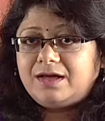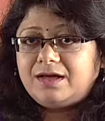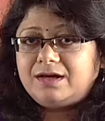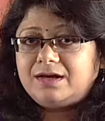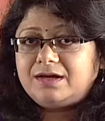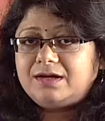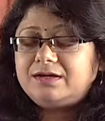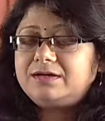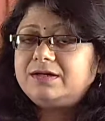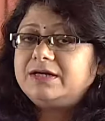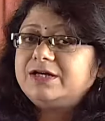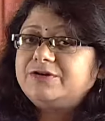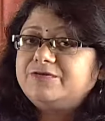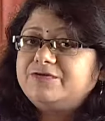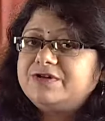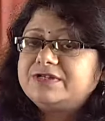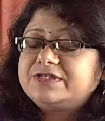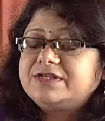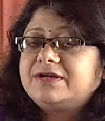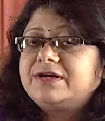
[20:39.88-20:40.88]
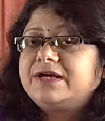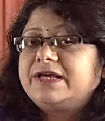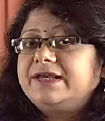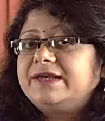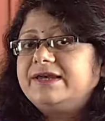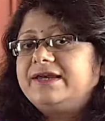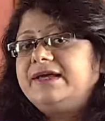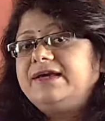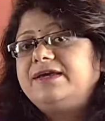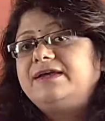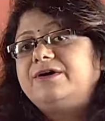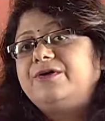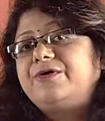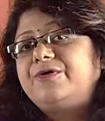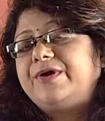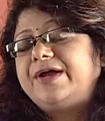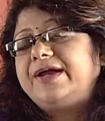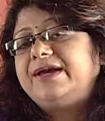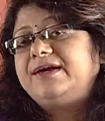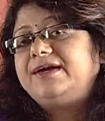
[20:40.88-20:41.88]
It was indeed a
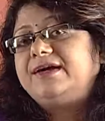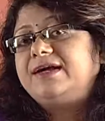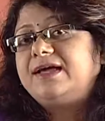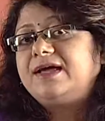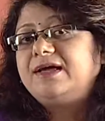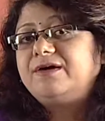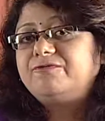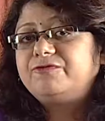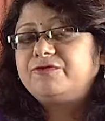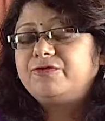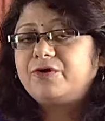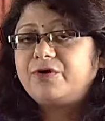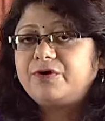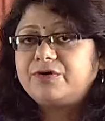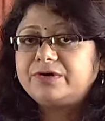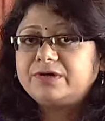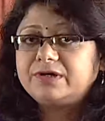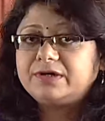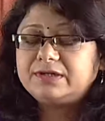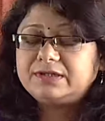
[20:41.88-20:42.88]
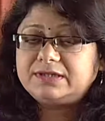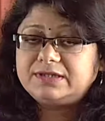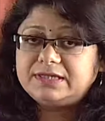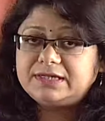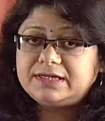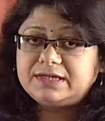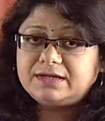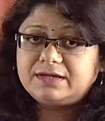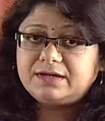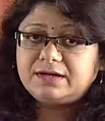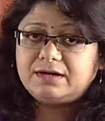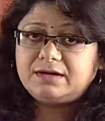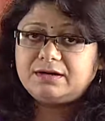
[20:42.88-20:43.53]
great day for the